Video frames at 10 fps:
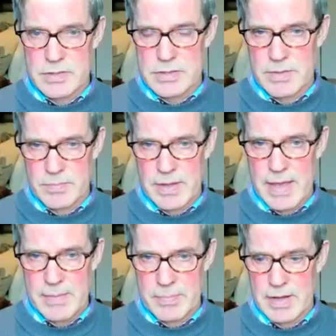there's something
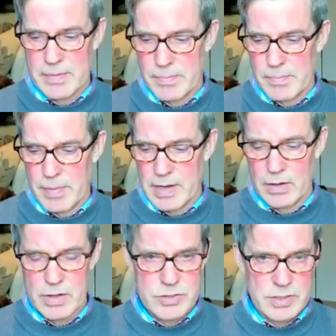happening
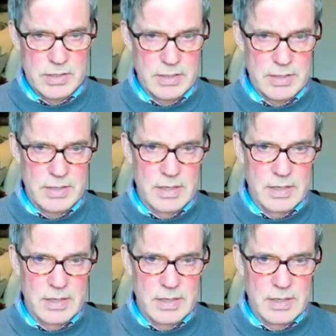biologically,